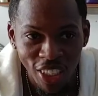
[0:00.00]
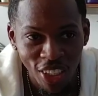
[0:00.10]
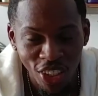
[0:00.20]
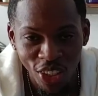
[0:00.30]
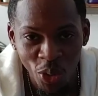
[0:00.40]

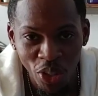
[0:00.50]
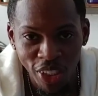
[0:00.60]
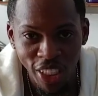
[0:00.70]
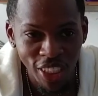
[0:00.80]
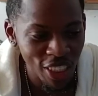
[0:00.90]
You know, they
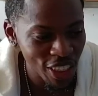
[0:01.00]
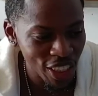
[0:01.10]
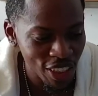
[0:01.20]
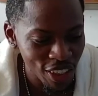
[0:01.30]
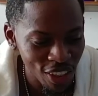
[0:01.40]
weren't
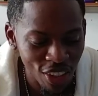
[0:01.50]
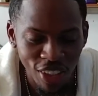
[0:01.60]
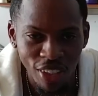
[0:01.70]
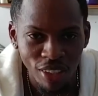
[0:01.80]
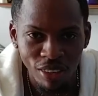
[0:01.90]
anything, you
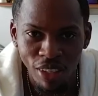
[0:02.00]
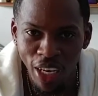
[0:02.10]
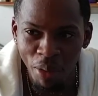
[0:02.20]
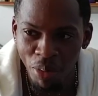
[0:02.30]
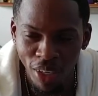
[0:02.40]
know,
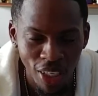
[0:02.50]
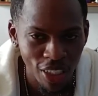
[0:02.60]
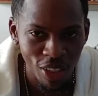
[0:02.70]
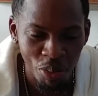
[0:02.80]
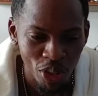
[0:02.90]
hype or
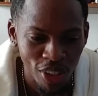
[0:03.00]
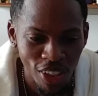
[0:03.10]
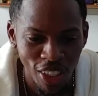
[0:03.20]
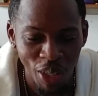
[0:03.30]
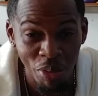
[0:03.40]
hot, but,
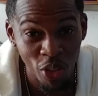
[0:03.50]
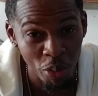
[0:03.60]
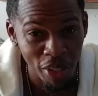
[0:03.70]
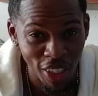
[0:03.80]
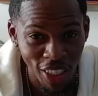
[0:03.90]
you know, I mean, they were
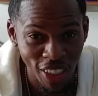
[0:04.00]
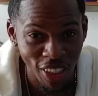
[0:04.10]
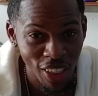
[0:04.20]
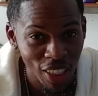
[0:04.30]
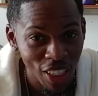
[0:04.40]
better
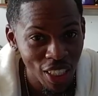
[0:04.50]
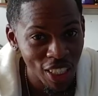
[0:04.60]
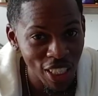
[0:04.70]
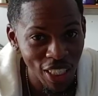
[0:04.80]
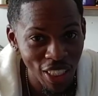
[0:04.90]
than
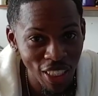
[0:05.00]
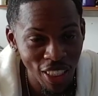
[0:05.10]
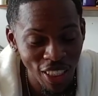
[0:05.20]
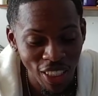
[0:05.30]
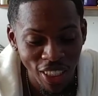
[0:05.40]

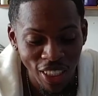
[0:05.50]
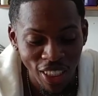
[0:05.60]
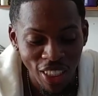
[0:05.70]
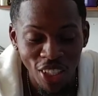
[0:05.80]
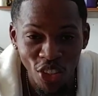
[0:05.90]
the
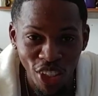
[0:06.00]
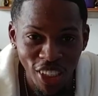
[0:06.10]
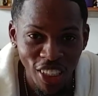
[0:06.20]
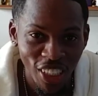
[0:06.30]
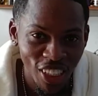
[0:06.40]

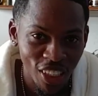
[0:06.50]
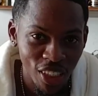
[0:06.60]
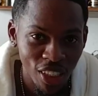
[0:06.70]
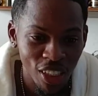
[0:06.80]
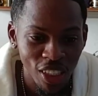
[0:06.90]

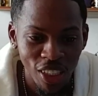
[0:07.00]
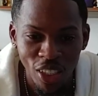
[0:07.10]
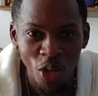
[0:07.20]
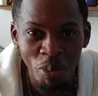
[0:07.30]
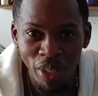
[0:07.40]
13-inch
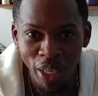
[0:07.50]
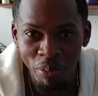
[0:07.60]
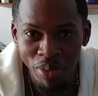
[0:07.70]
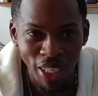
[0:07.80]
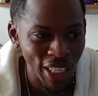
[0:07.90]

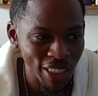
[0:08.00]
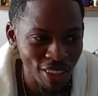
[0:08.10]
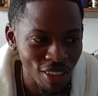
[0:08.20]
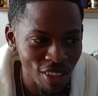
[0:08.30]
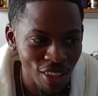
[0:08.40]
hubcaps
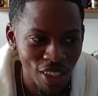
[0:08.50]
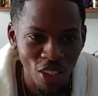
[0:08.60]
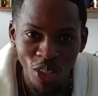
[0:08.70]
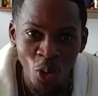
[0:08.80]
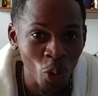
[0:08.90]
and, you
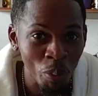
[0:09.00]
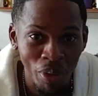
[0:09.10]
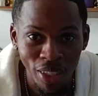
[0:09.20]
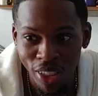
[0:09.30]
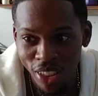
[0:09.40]
know, coal
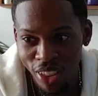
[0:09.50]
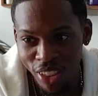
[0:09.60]
pot